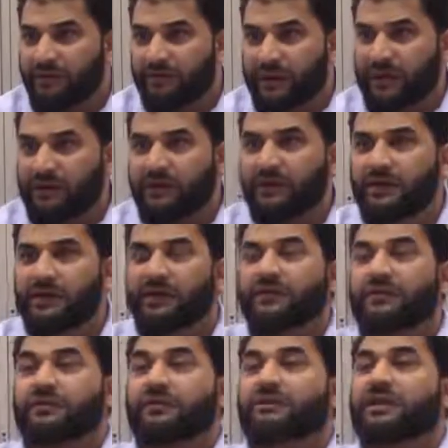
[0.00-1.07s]
Right?
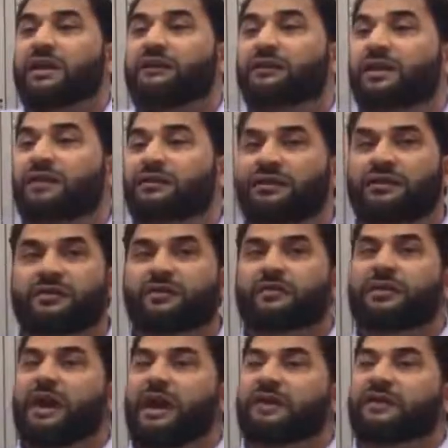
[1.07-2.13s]
So Sultan Salahuddin
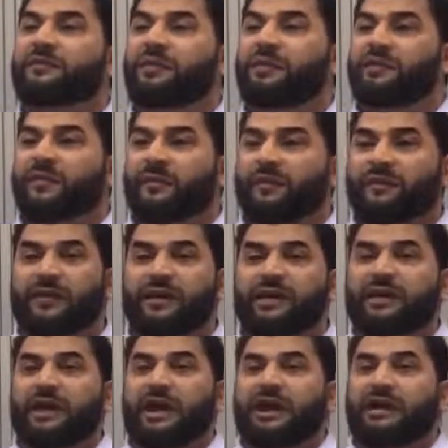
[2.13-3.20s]
Ayyubi had his principles.
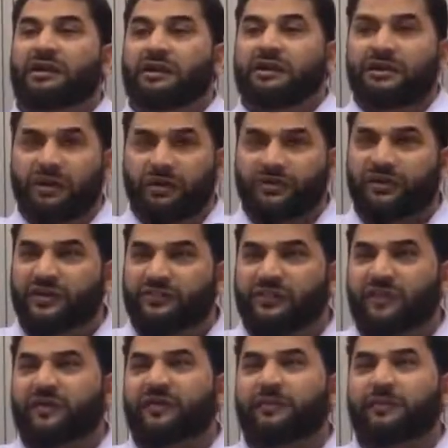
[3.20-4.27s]
And due to his
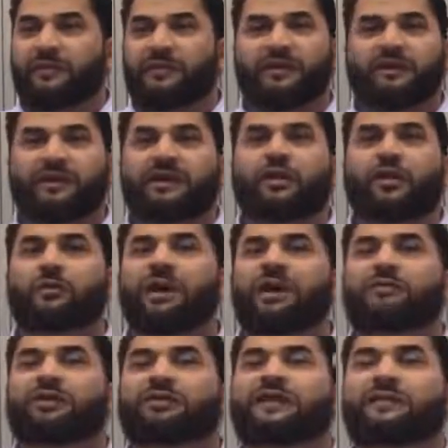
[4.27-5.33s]
principles, he said, no
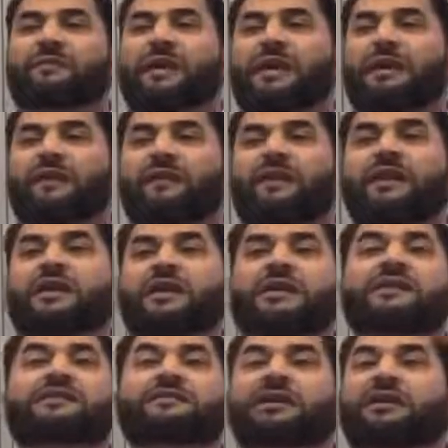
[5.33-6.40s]
matter what this man is,
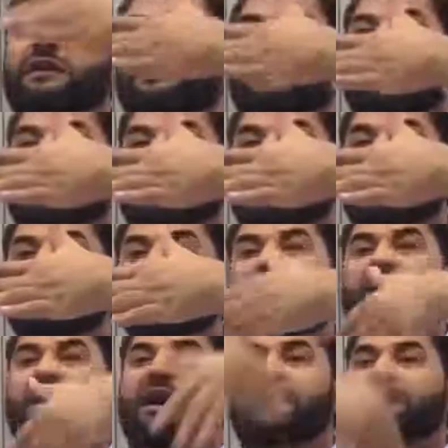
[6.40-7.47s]
he is the leader
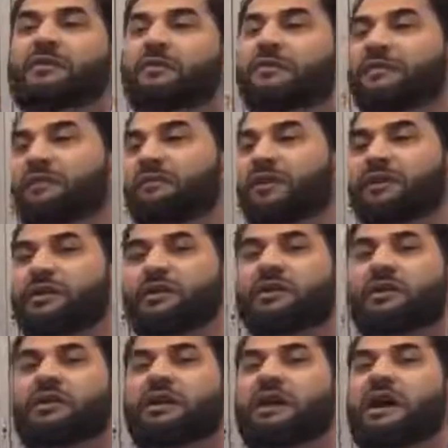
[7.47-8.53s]
and I am the Muslim
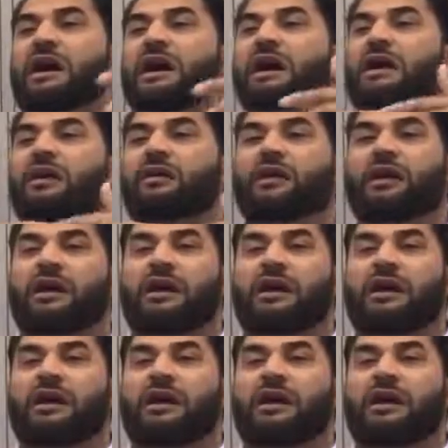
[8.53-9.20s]
leader. I